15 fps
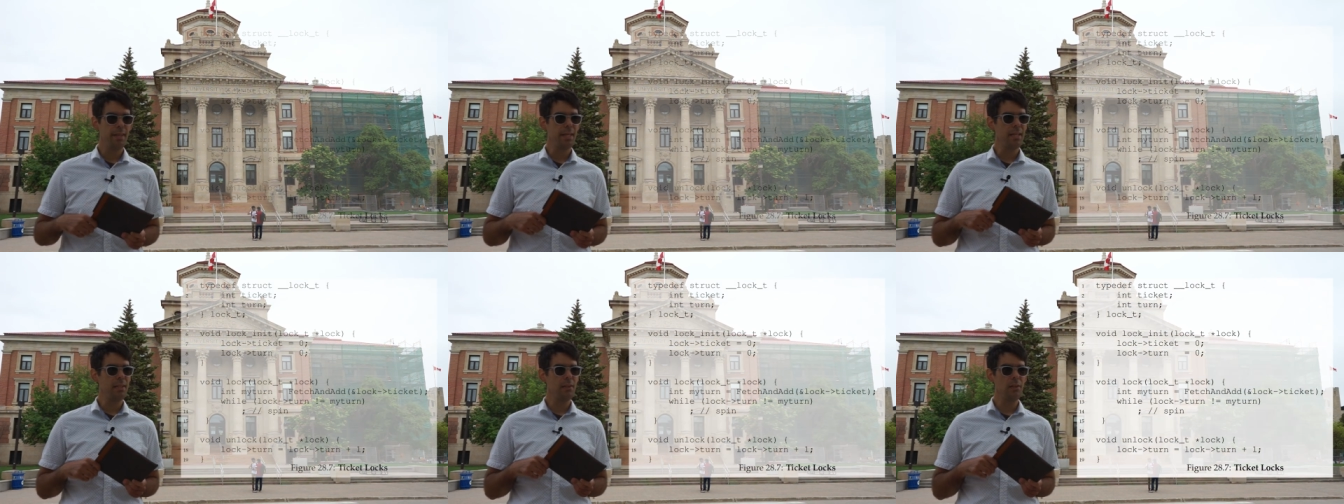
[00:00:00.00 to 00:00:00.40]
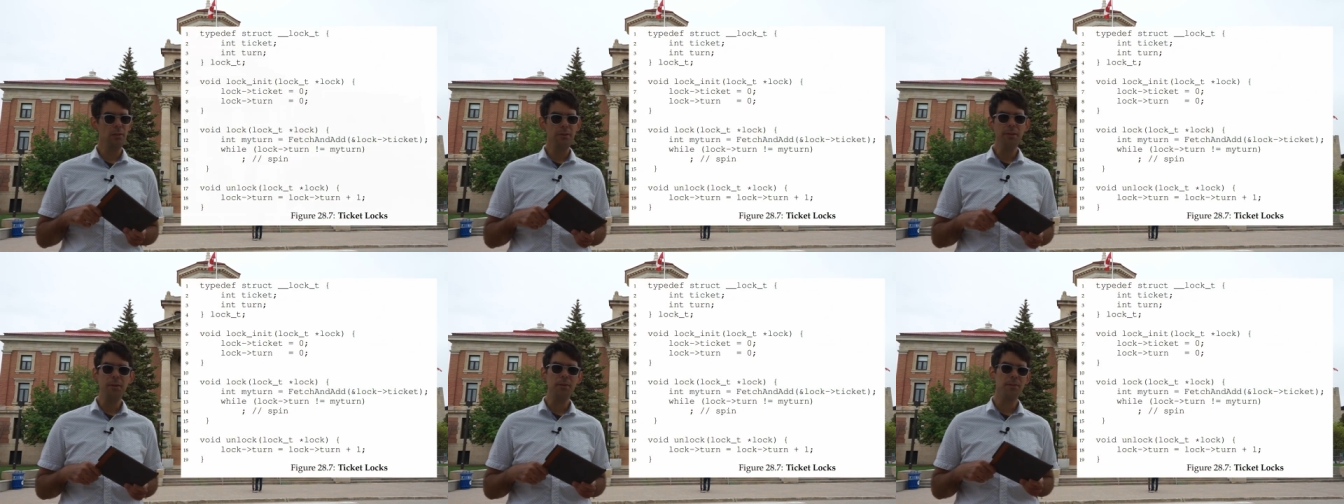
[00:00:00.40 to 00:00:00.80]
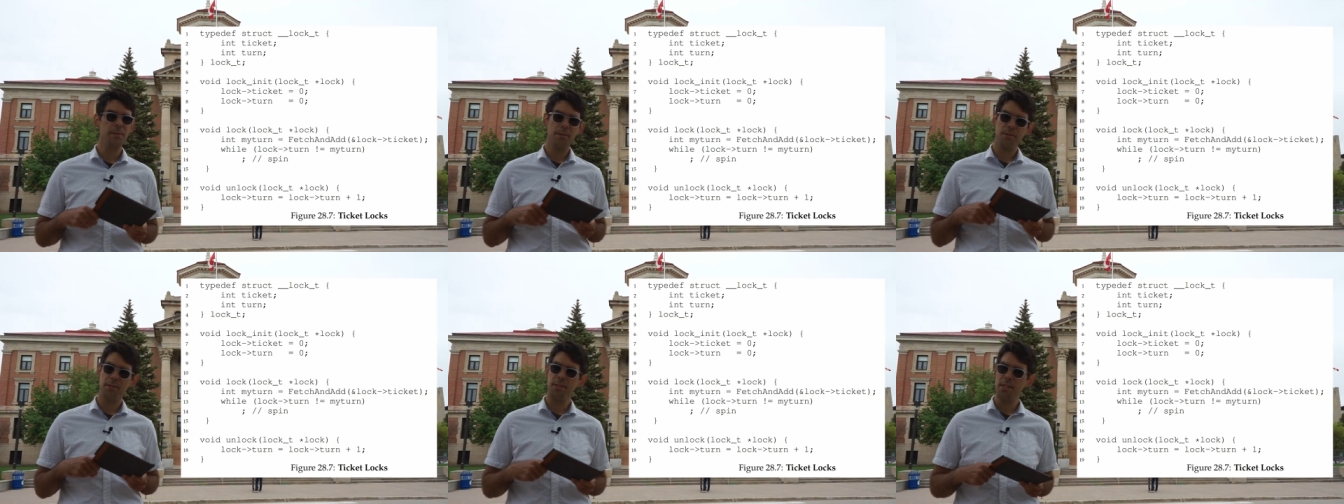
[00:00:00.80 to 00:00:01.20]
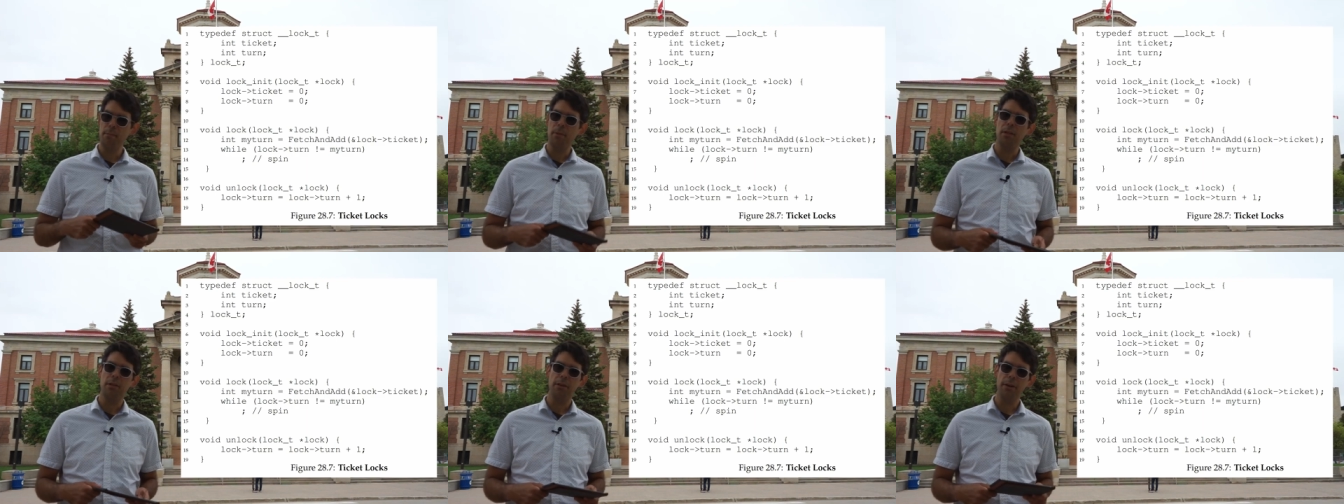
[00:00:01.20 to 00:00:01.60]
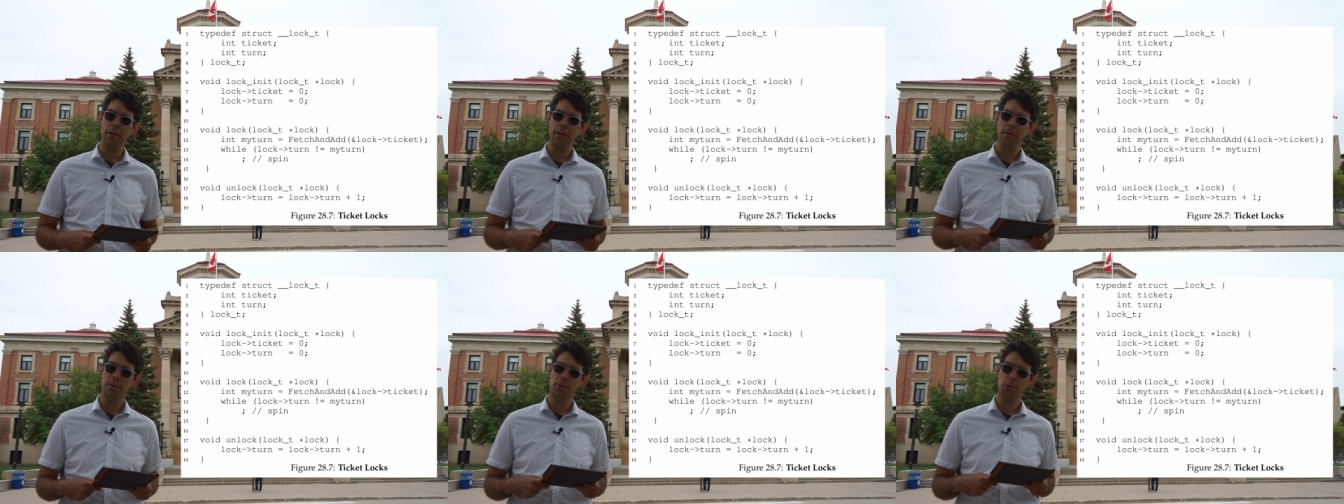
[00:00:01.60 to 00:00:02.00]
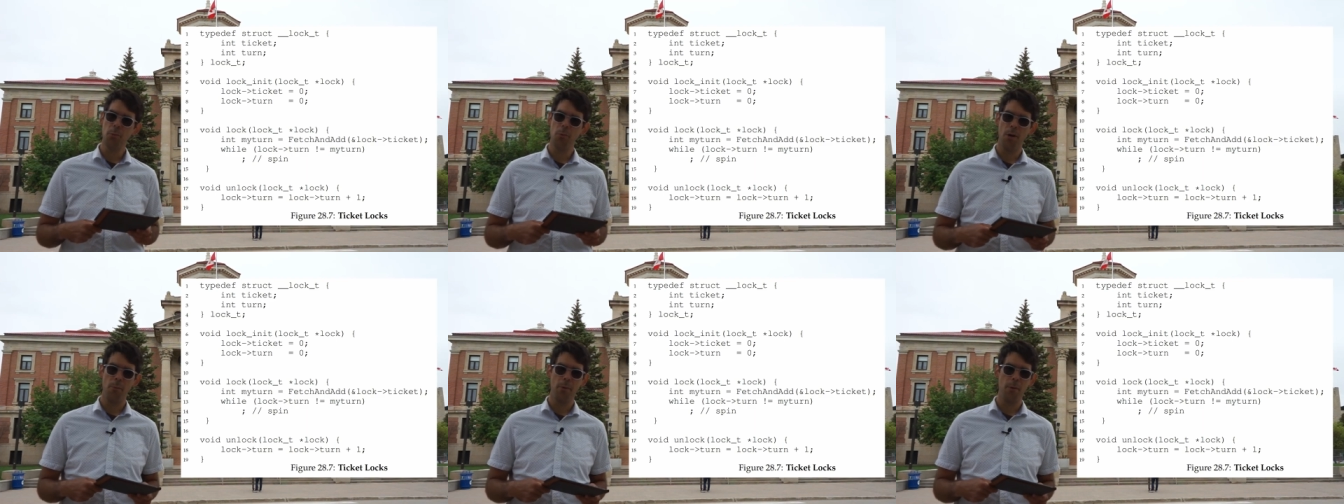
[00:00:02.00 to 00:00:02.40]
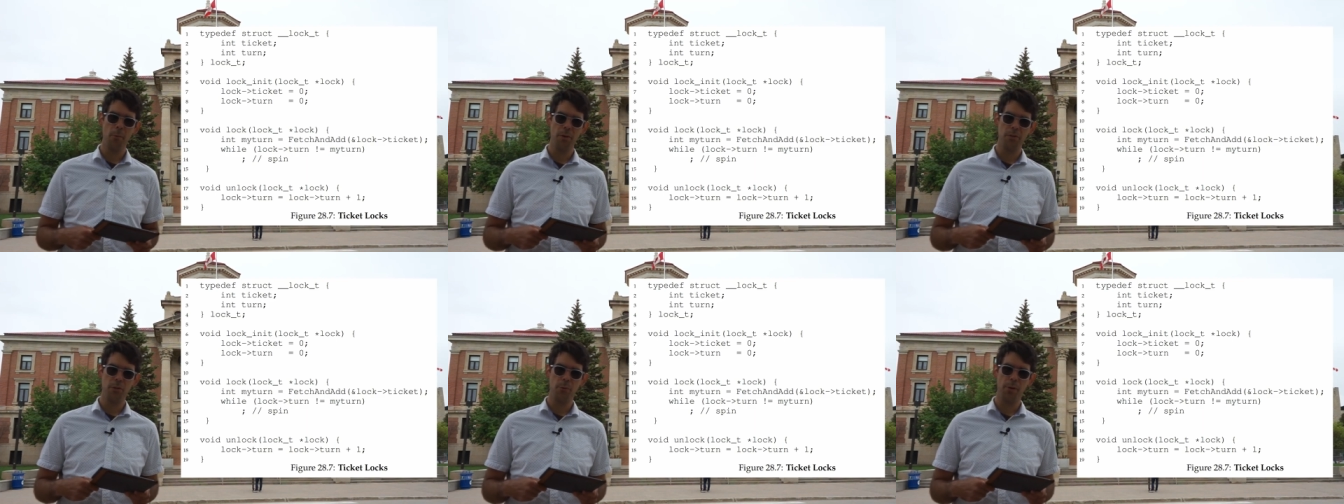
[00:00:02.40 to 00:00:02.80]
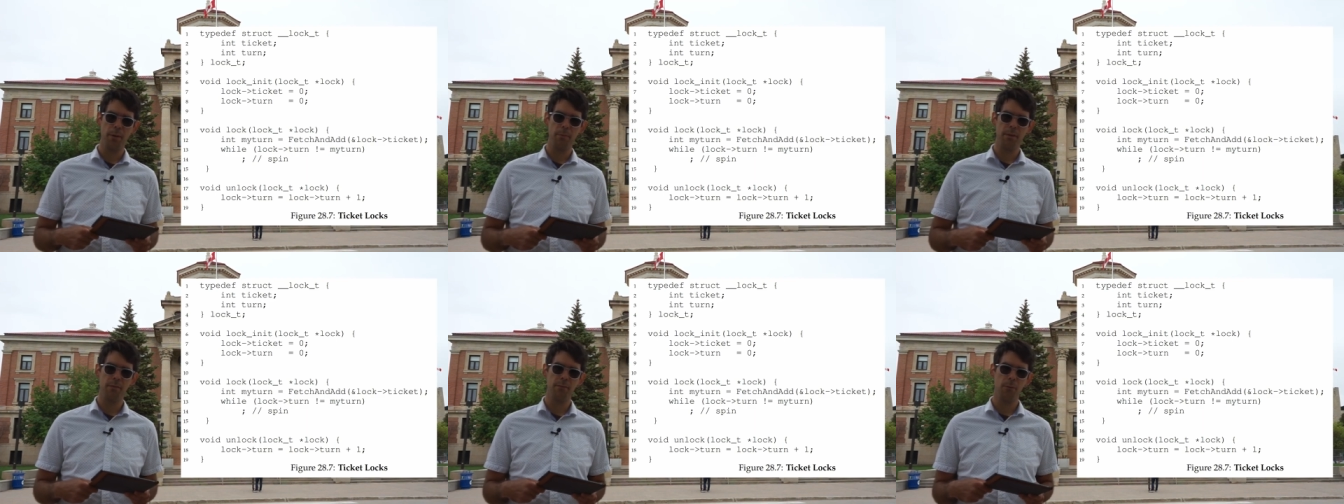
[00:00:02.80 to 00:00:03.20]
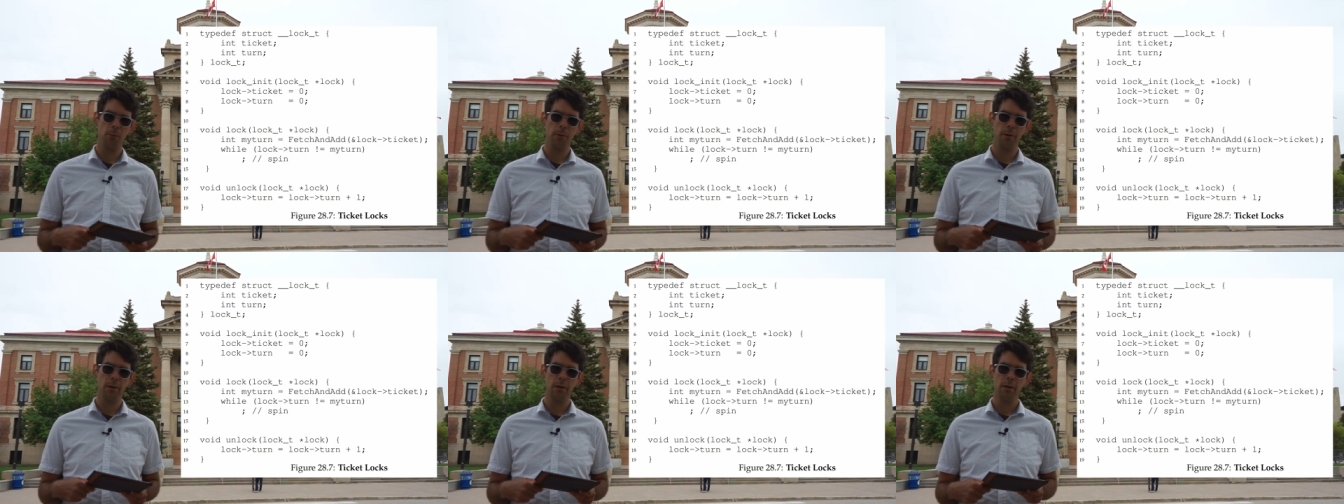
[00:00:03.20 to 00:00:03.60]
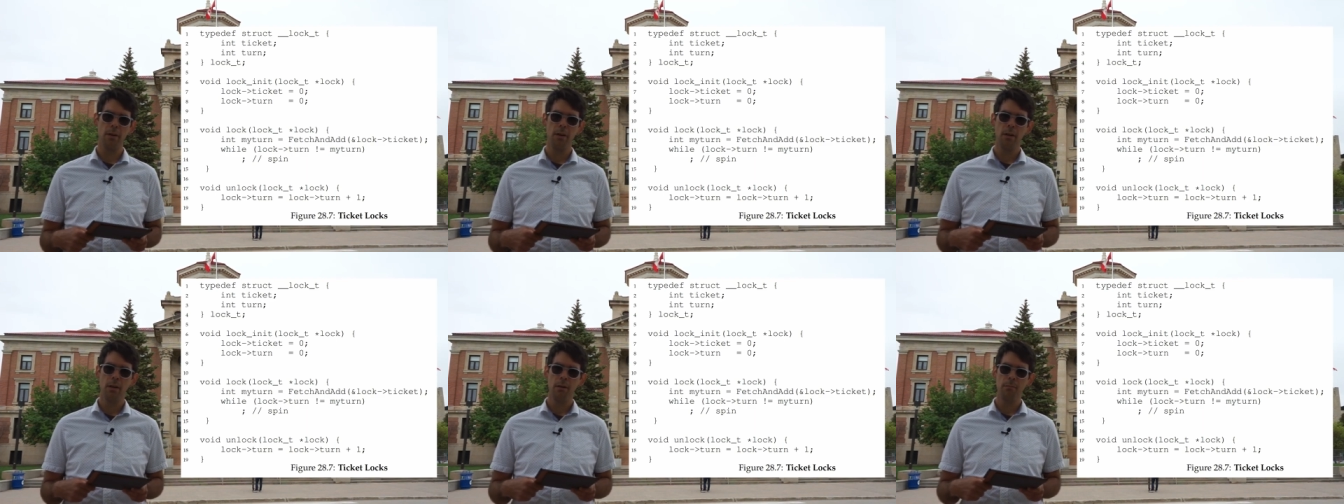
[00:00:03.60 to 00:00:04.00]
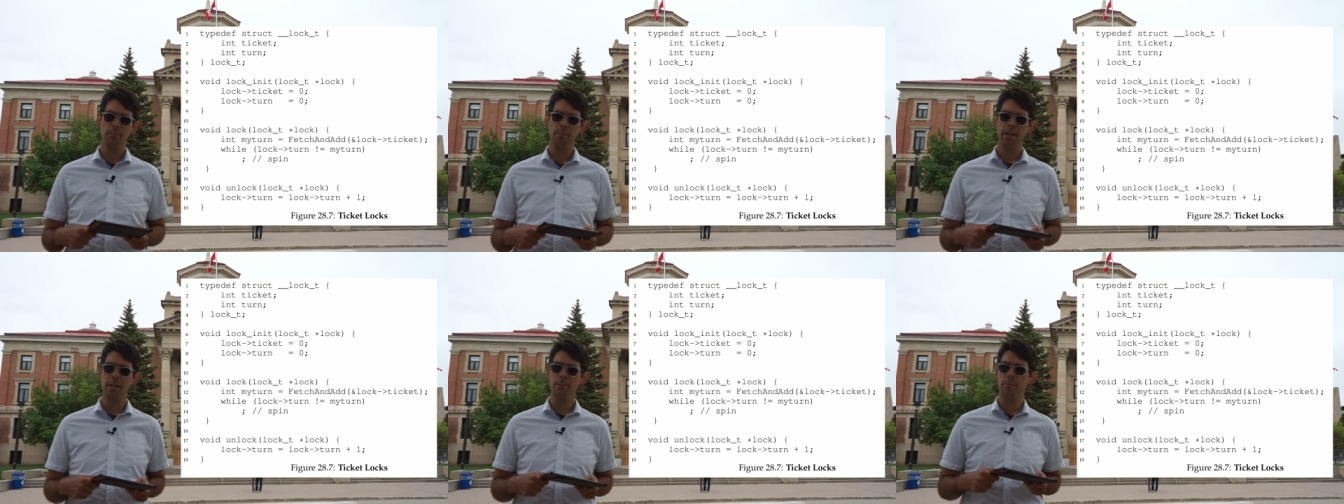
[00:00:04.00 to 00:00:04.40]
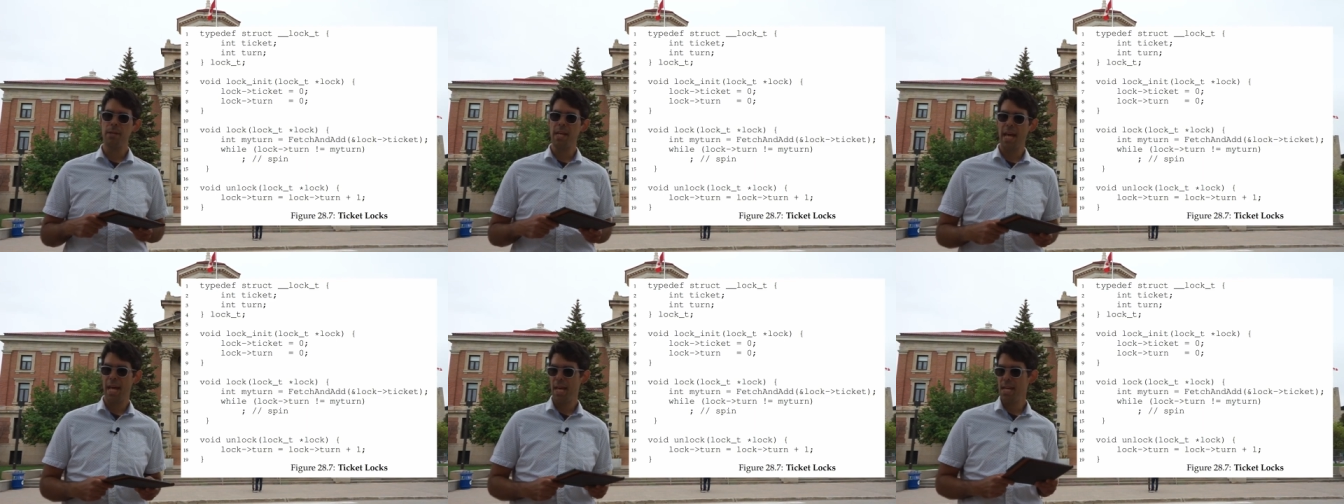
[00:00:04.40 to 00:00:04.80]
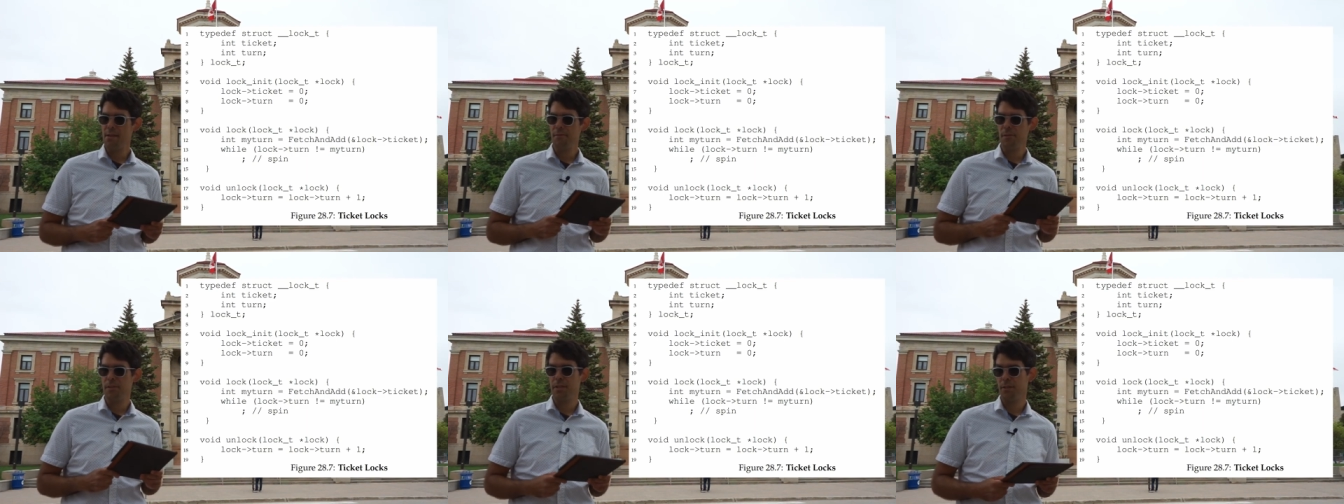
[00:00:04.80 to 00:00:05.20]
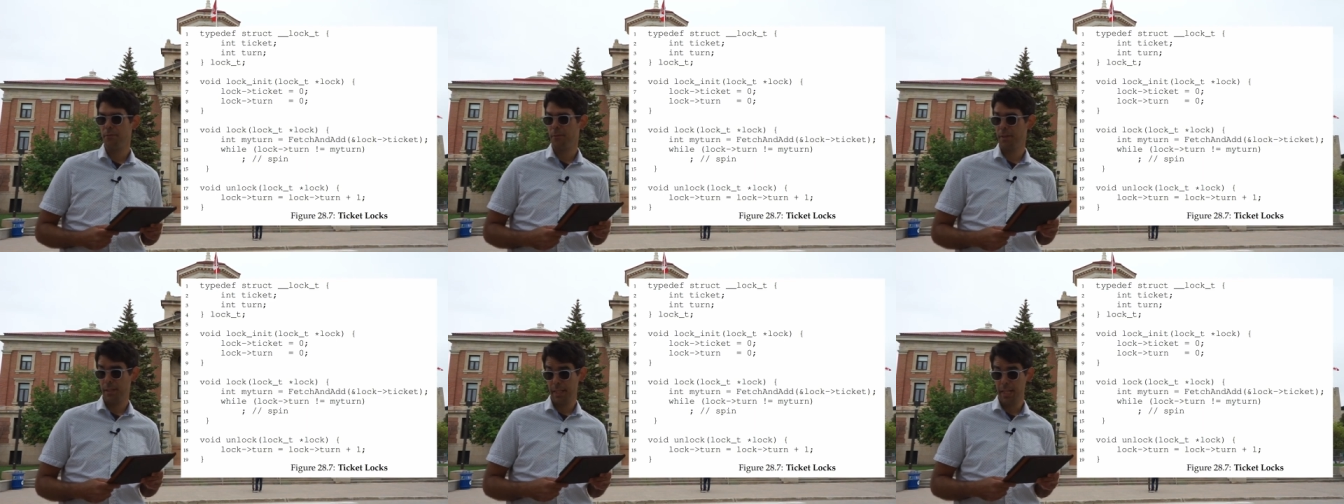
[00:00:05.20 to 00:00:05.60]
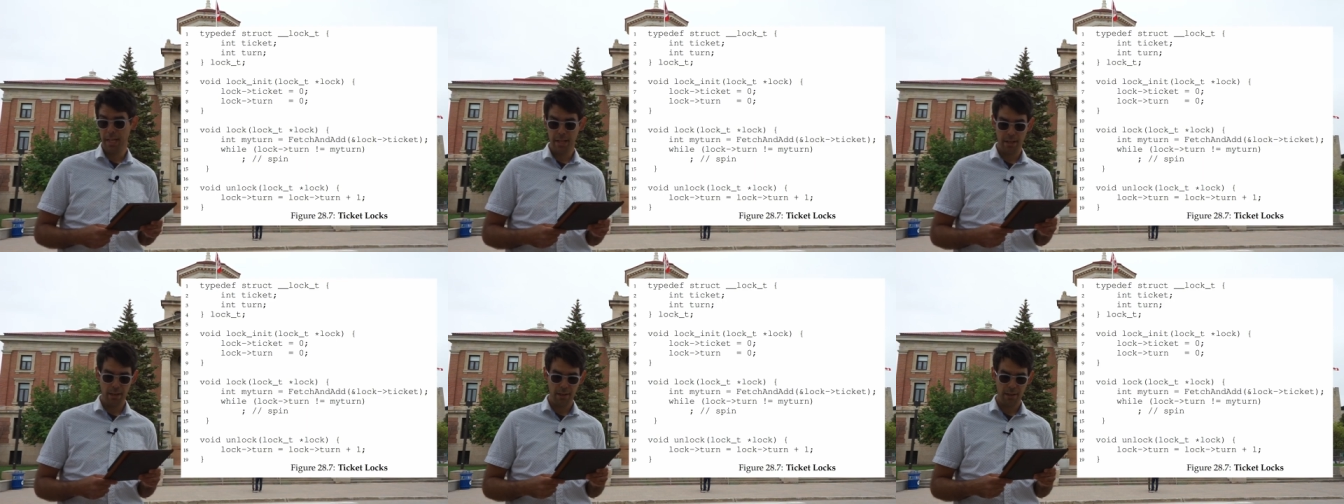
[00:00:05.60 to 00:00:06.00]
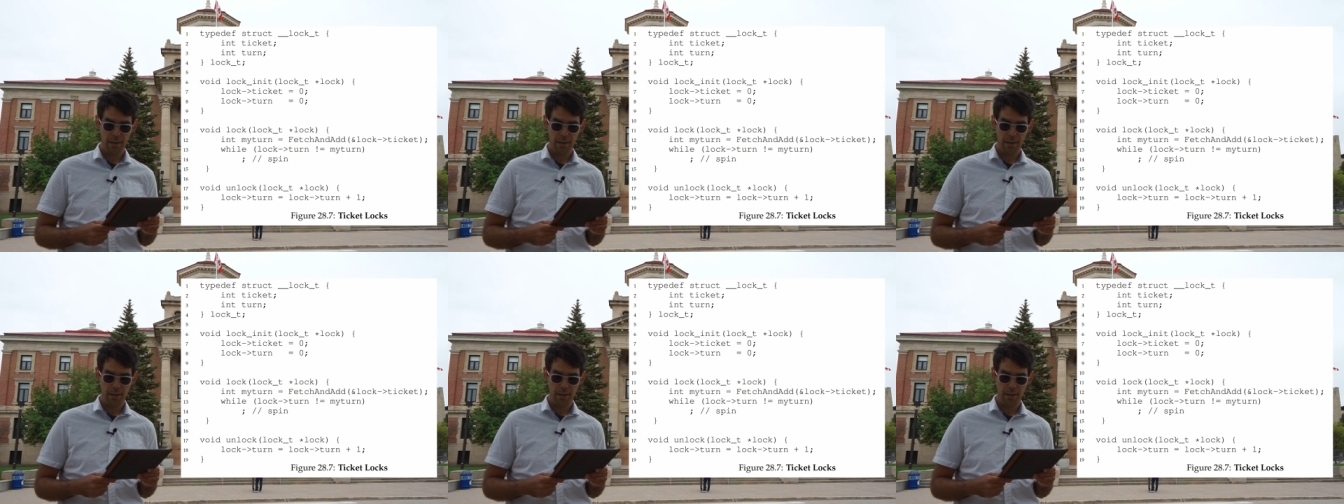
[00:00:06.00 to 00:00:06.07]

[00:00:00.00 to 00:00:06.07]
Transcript: It looks similar to what we were doing before, but it behaves differently.